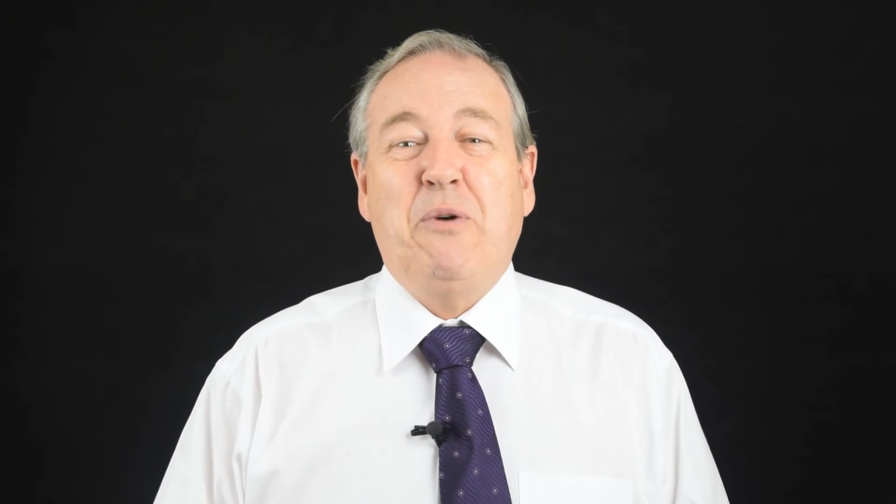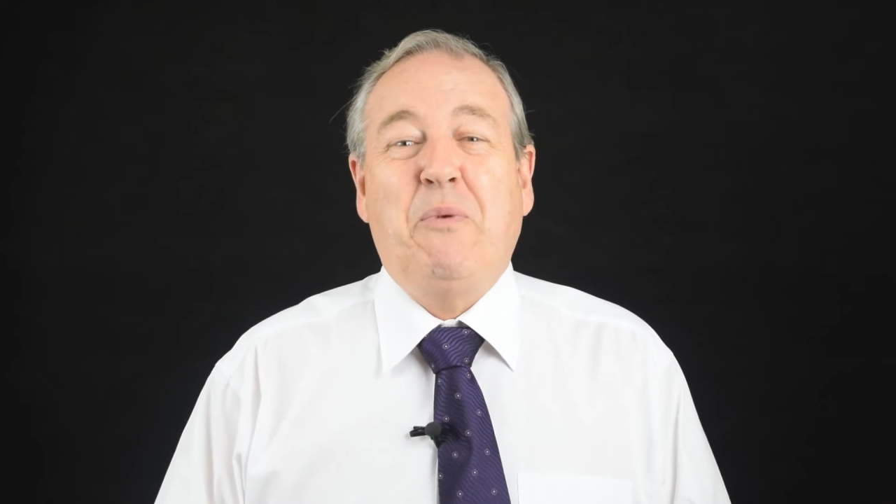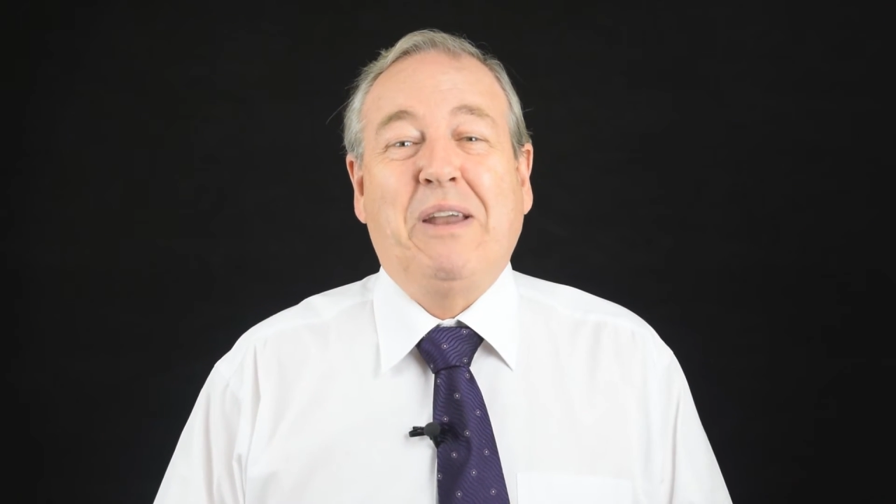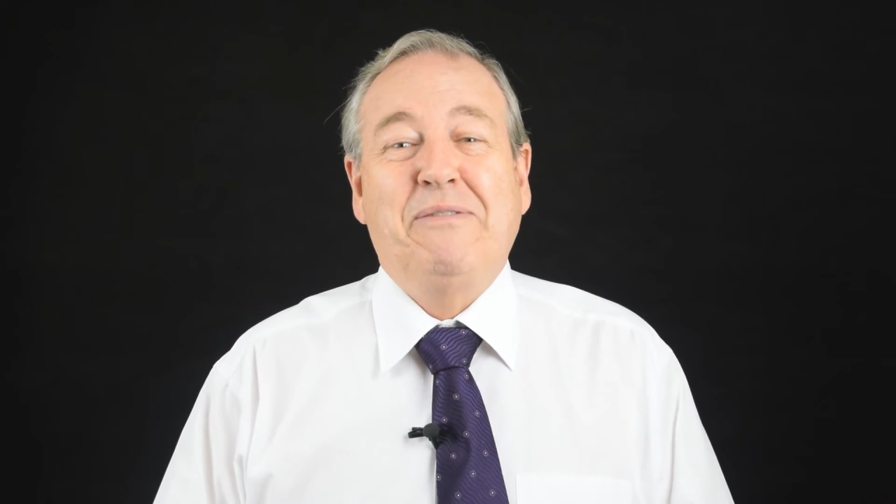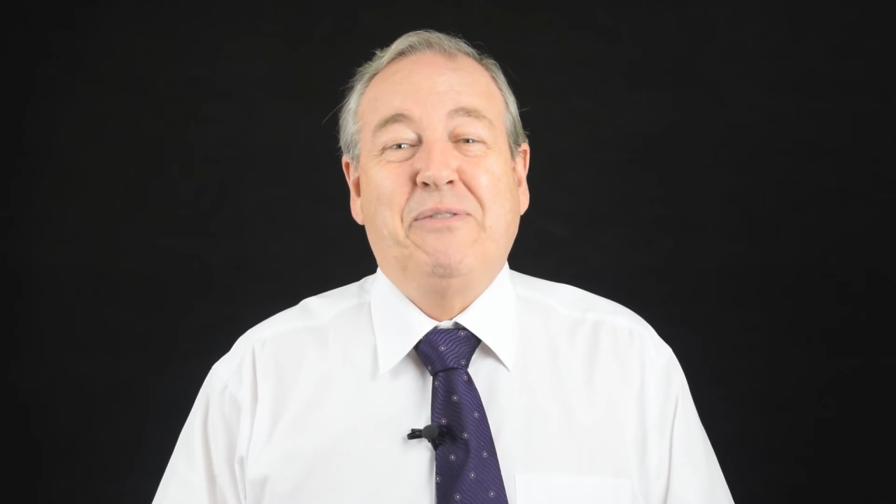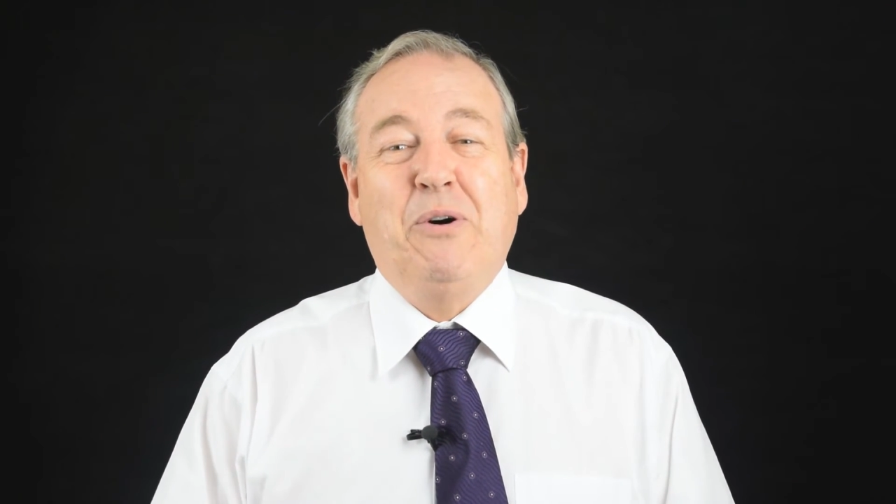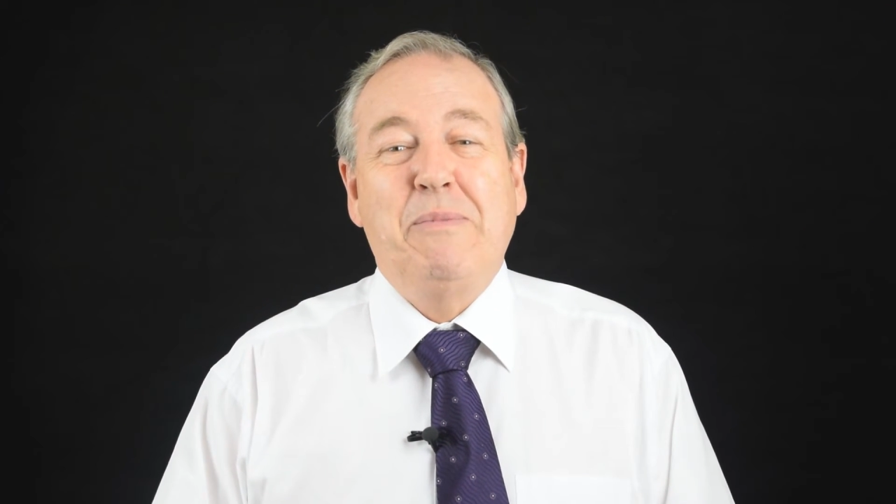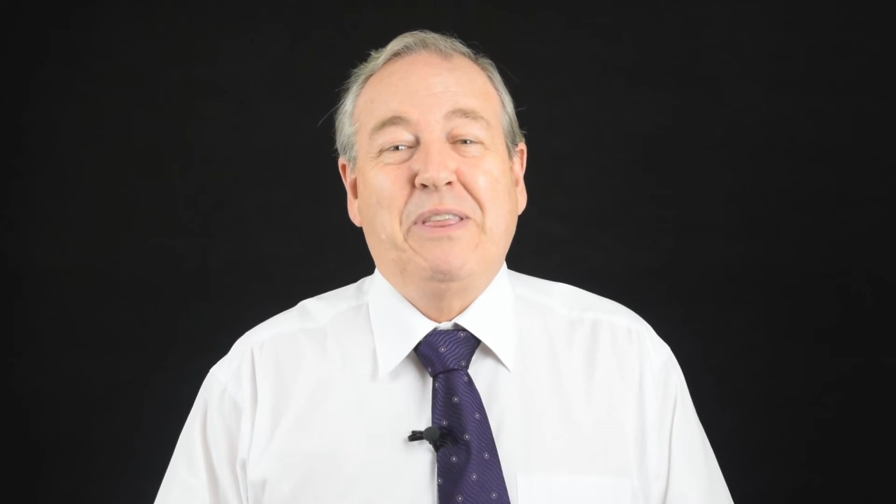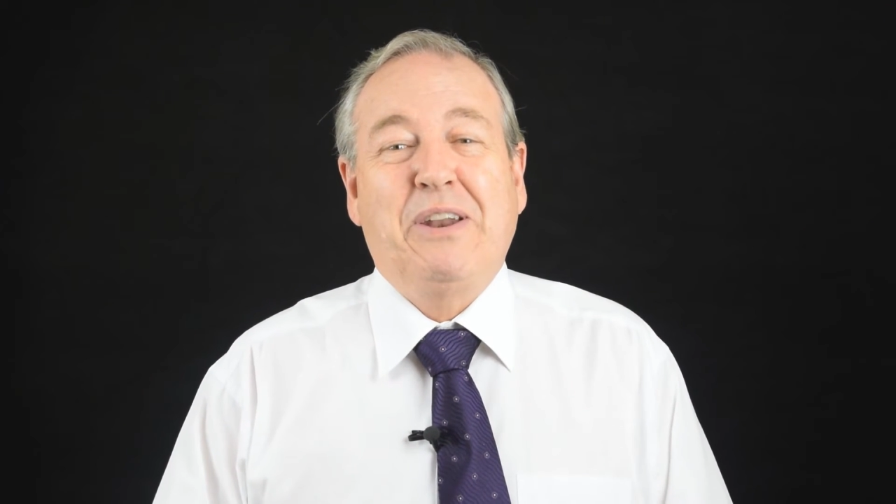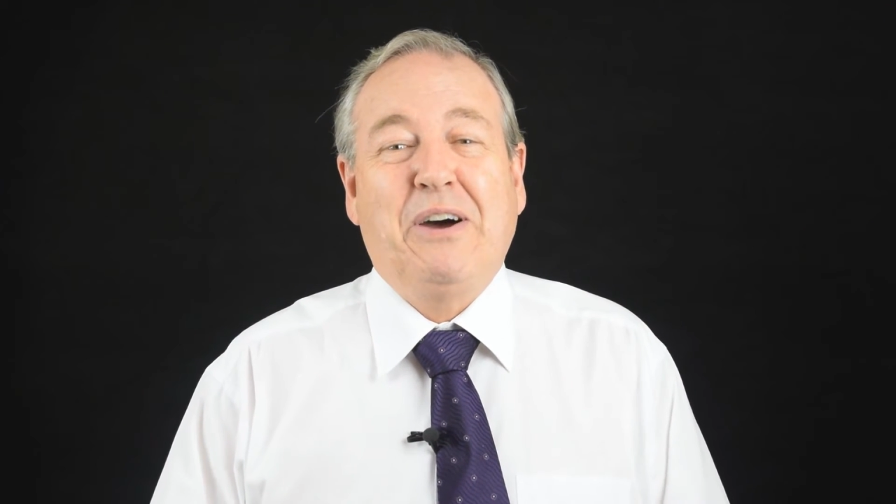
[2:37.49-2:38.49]
one for me
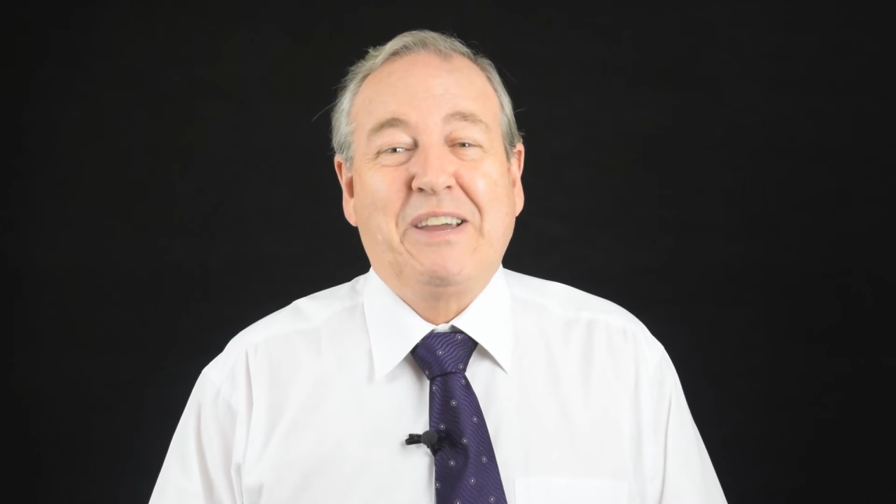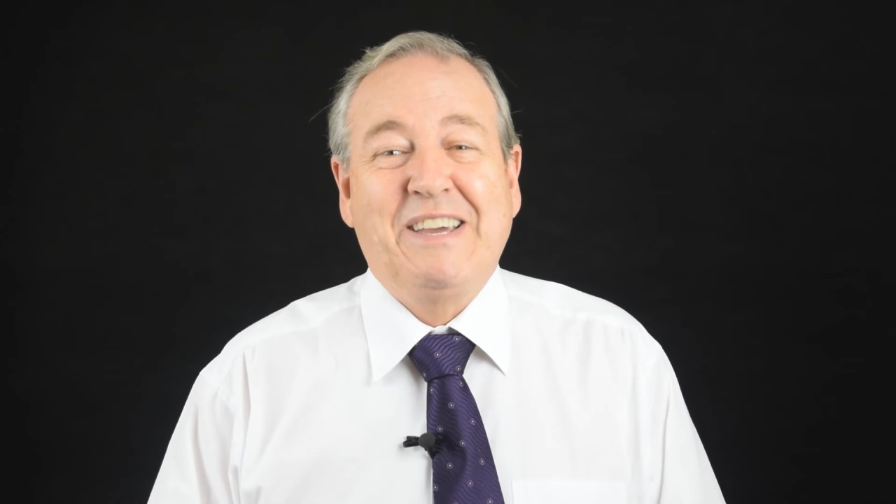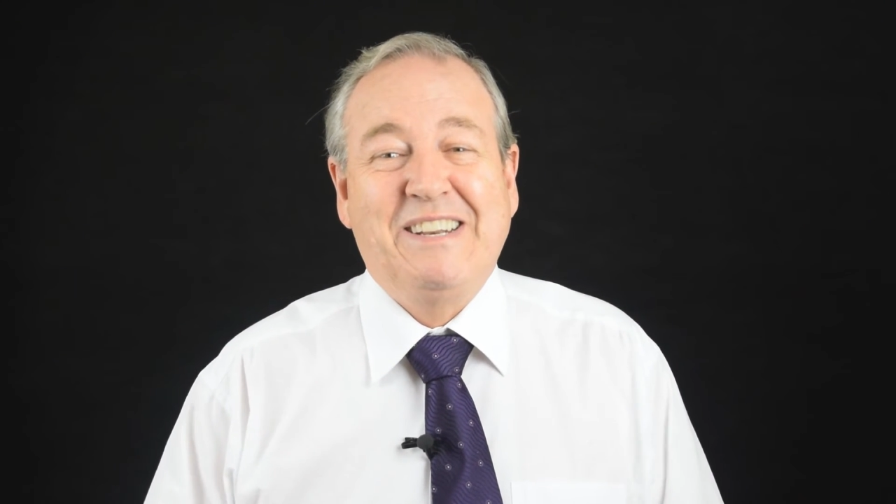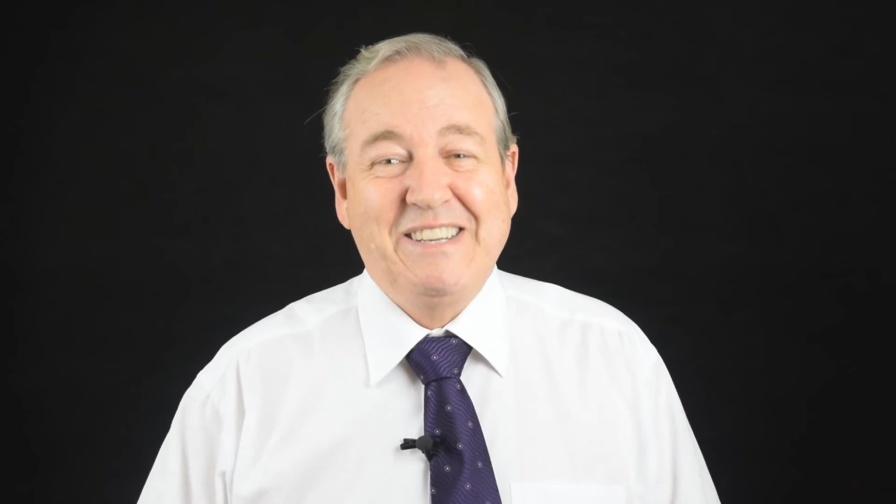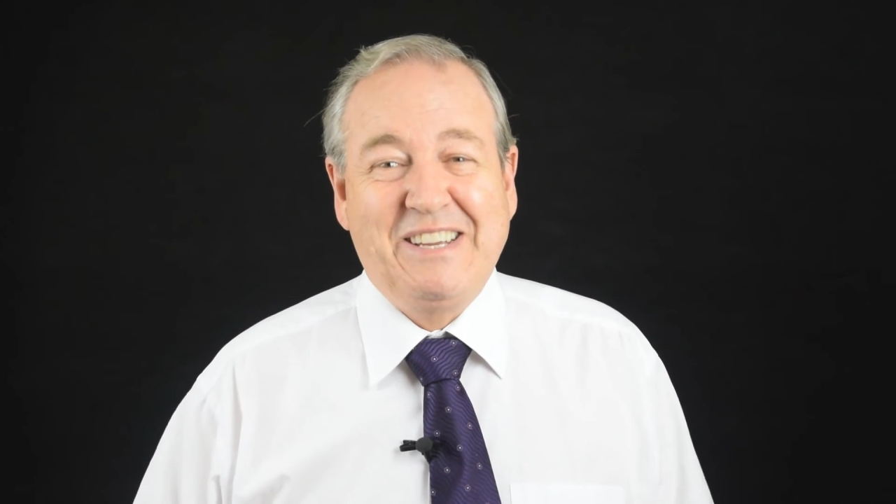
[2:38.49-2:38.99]
that I could,